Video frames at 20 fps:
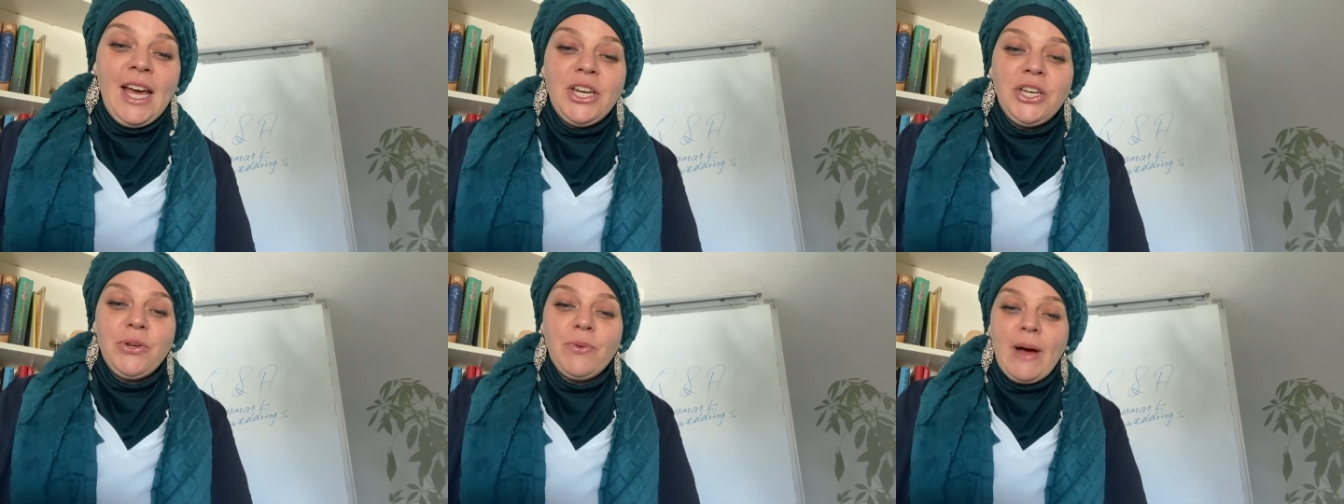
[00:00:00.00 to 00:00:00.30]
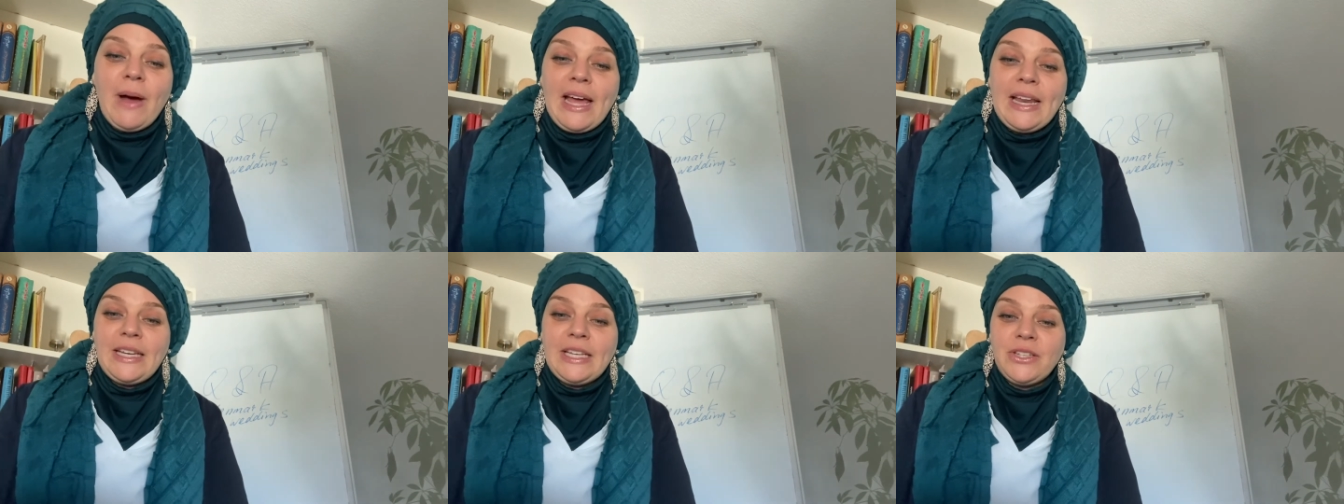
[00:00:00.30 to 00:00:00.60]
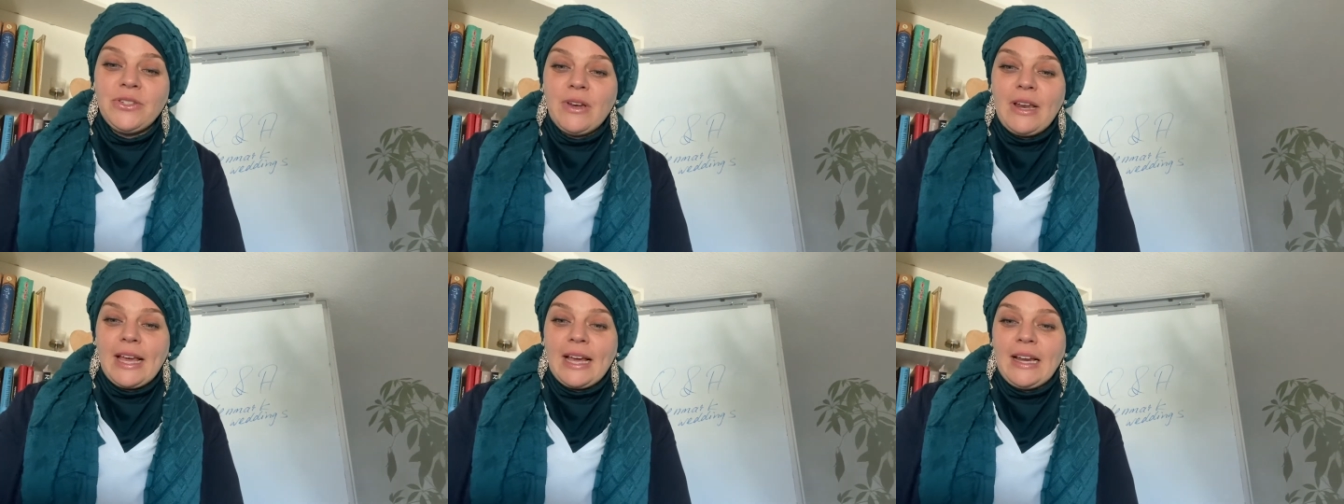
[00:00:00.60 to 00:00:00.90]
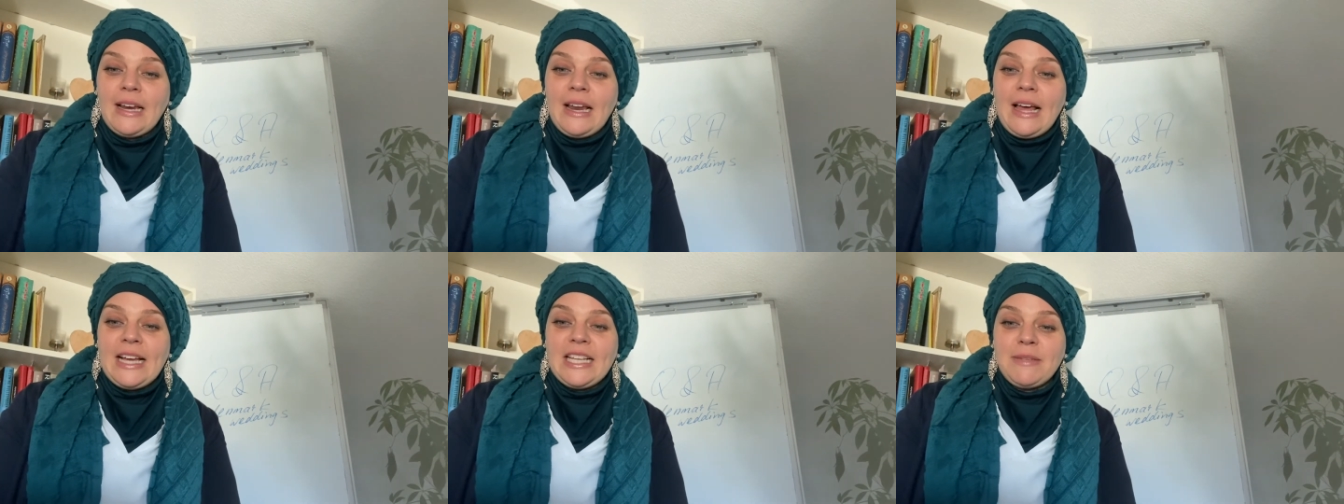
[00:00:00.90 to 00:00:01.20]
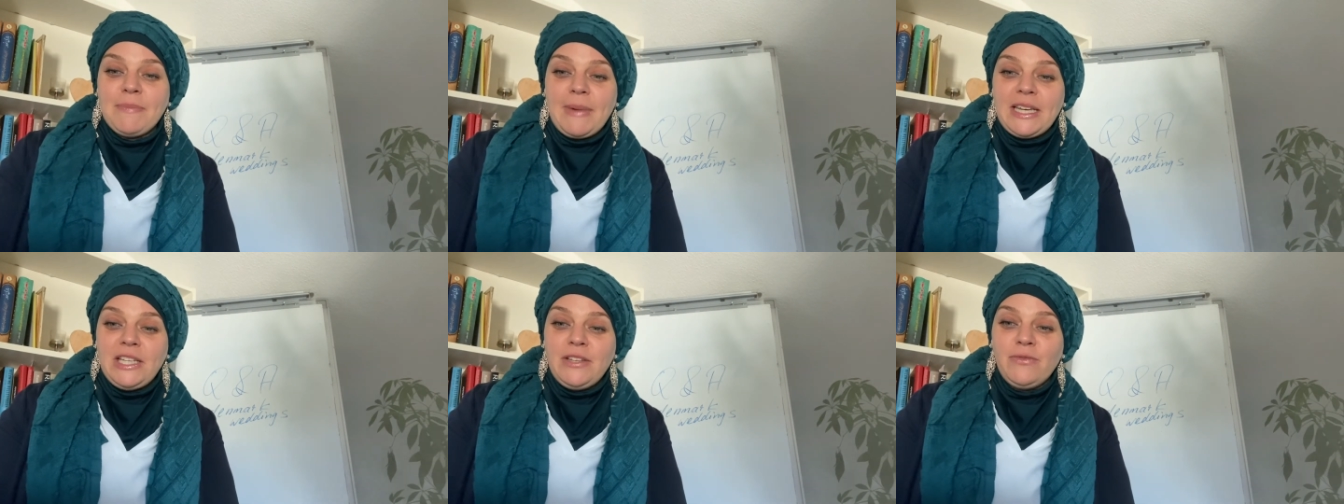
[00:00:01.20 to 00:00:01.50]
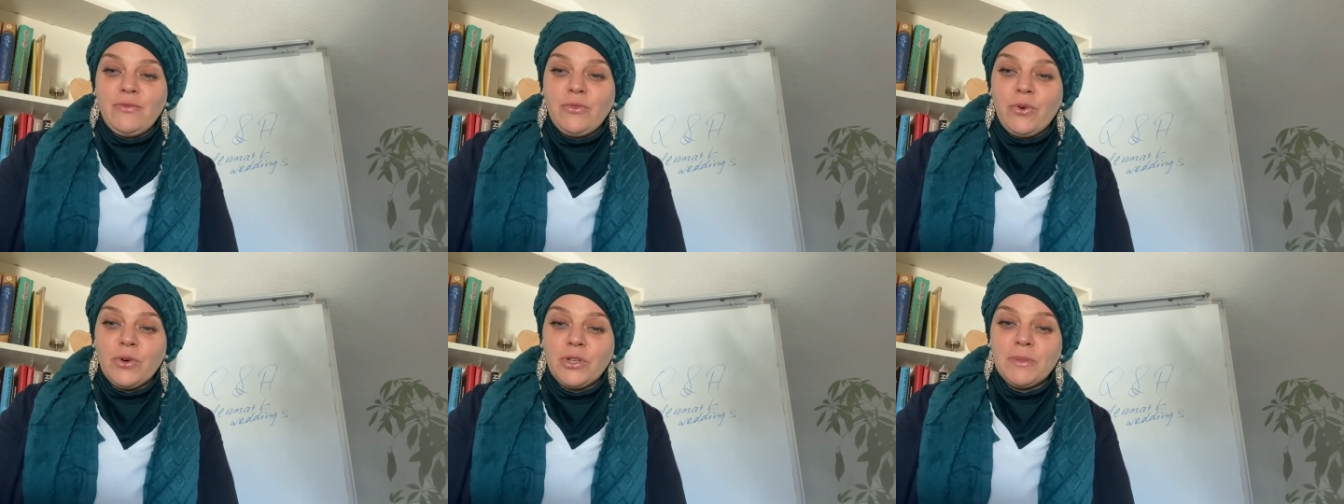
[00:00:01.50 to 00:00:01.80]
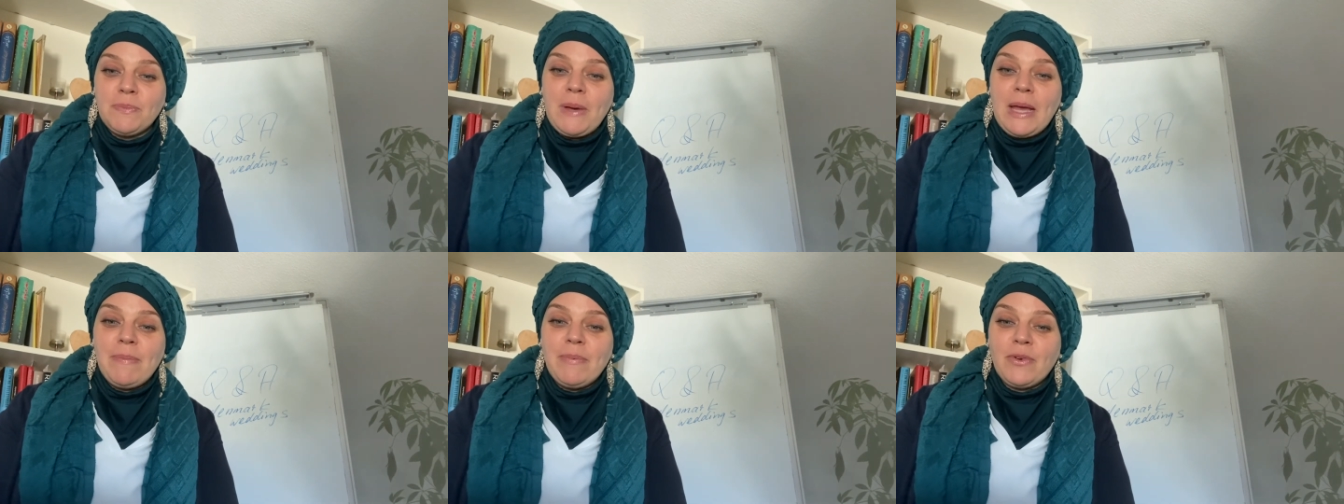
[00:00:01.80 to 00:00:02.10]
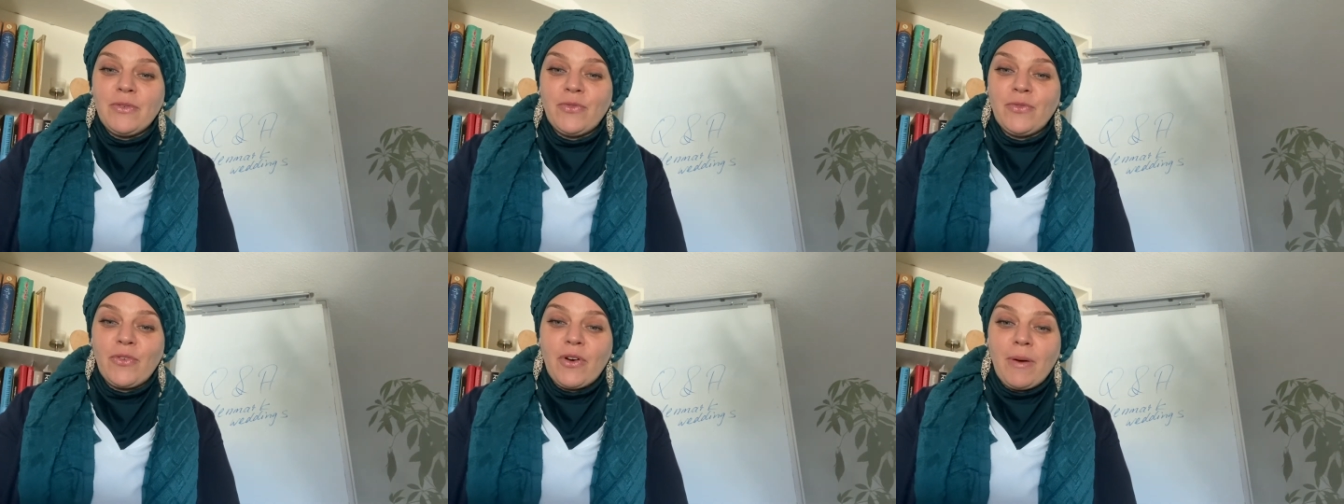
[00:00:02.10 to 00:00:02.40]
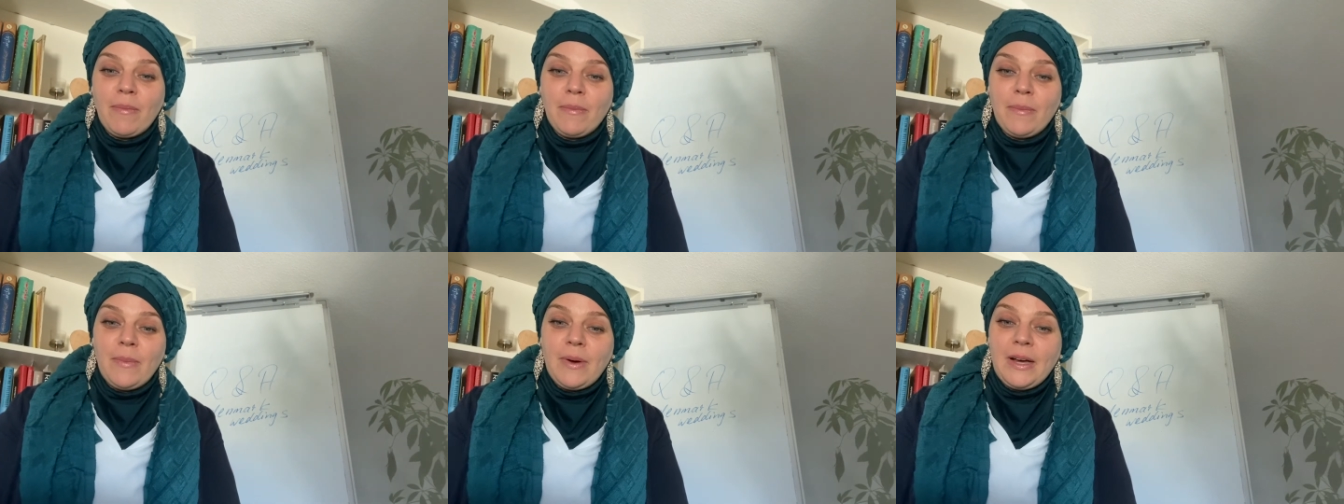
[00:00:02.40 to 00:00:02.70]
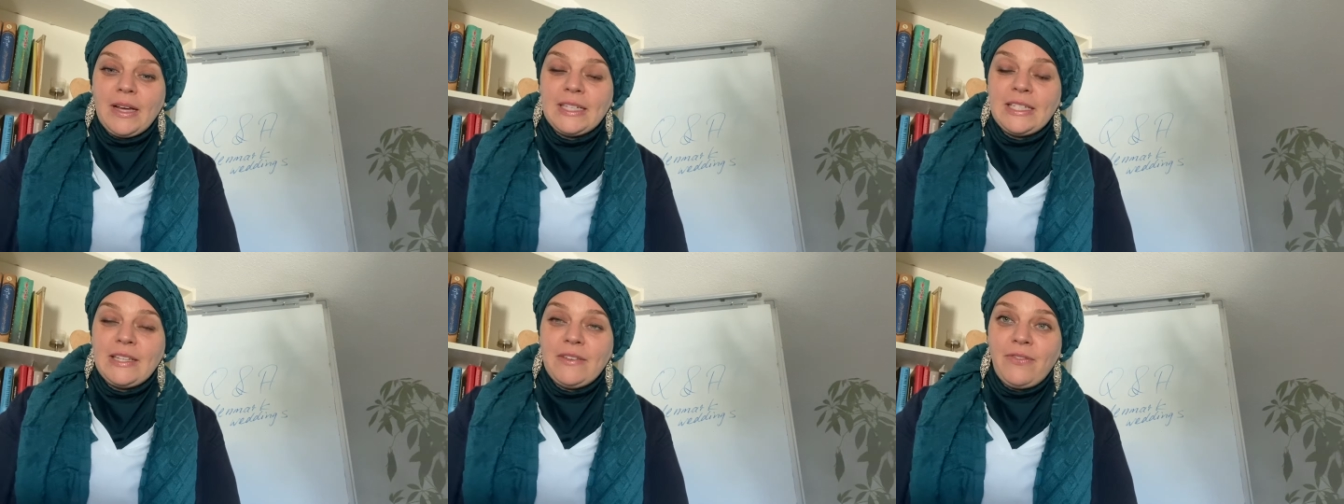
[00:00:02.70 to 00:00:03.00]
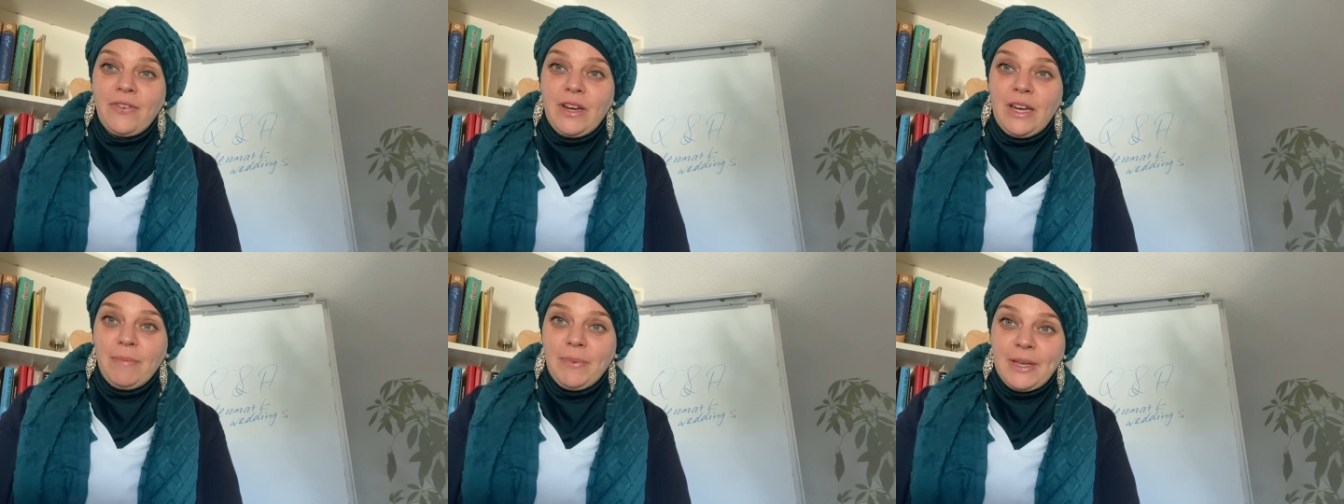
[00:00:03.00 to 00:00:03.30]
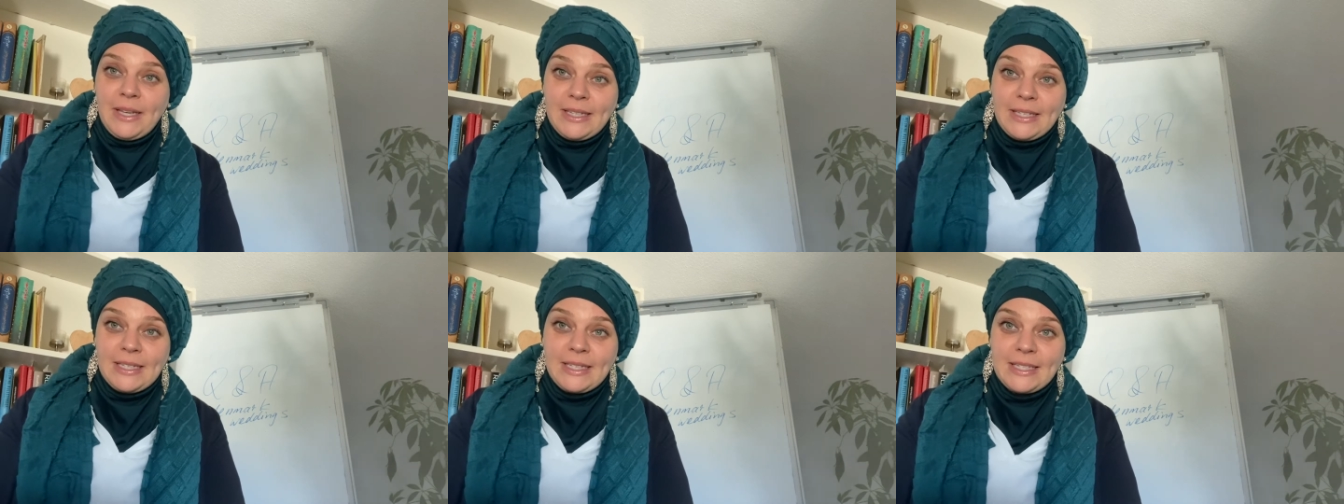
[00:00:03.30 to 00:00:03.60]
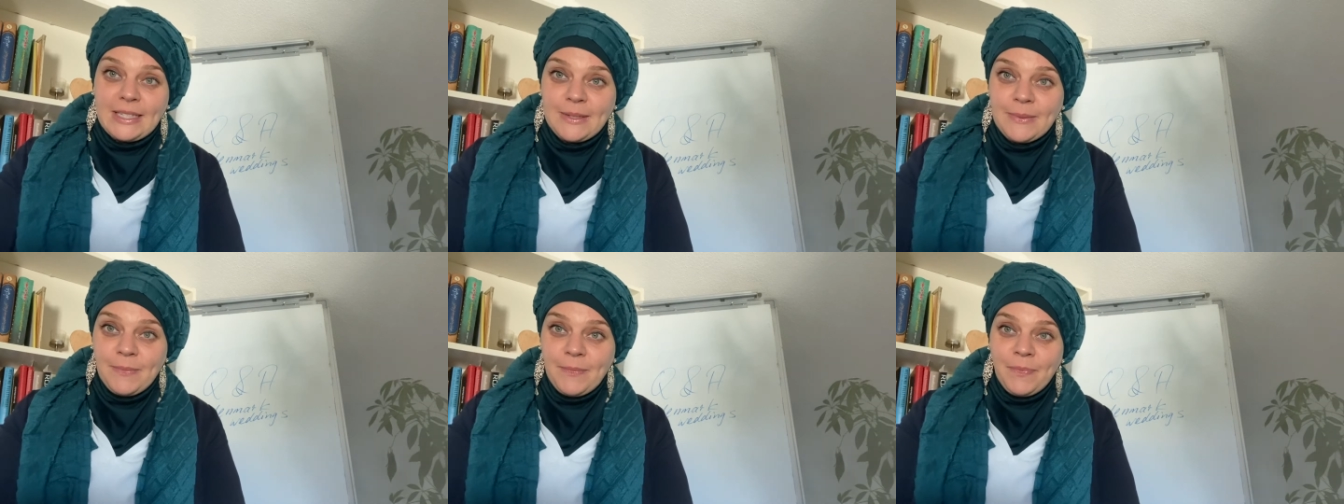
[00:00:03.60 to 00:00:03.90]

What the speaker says: Do I need to legalize my divorce paper from the Philippines?